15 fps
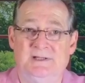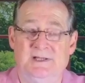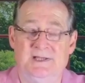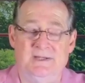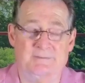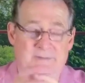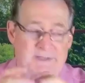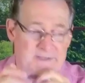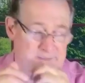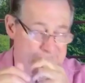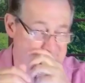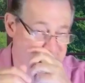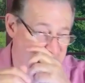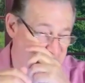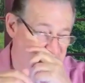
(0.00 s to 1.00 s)
Amen.
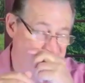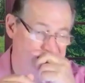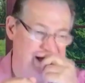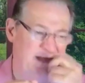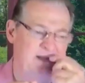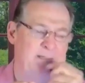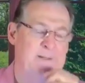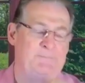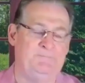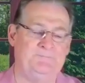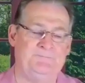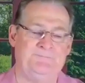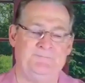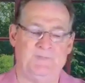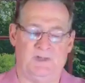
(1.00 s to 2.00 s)
I, um,
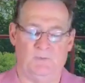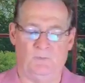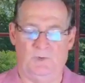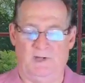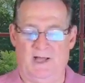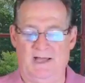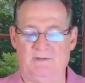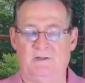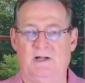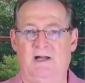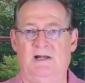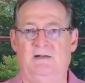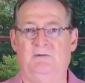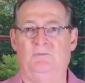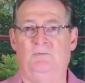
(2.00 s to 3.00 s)
I,
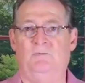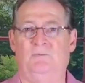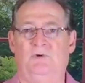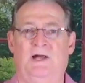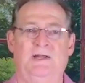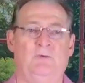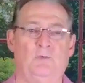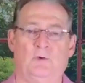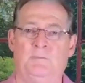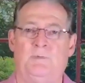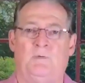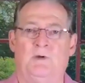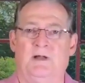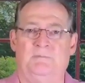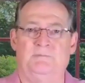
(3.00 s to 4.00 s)
I grew up
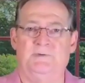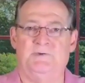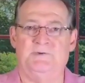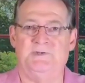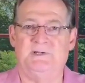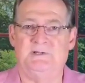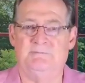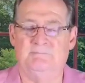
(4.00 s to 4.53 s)
around music.